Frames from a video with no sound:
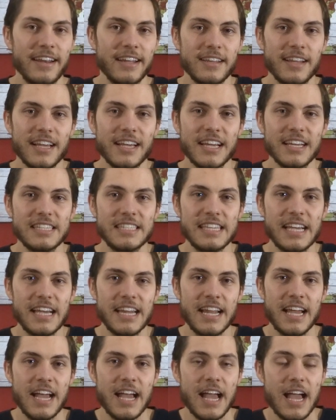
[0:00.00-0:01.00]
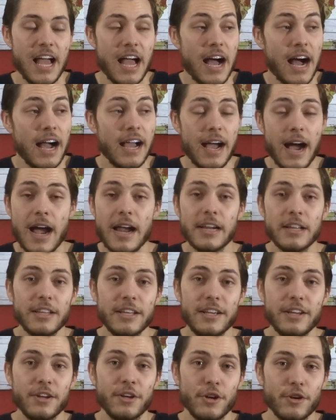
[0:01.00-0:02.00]
And like I said, I
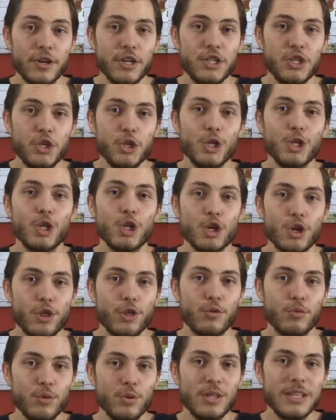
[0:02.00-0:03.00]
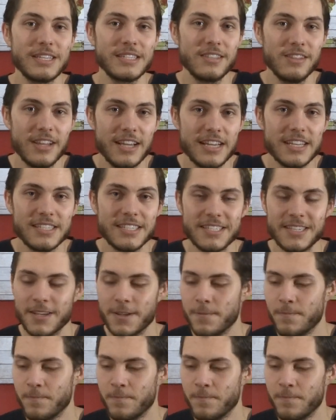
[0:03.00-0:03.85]
highly encourage you to look through this list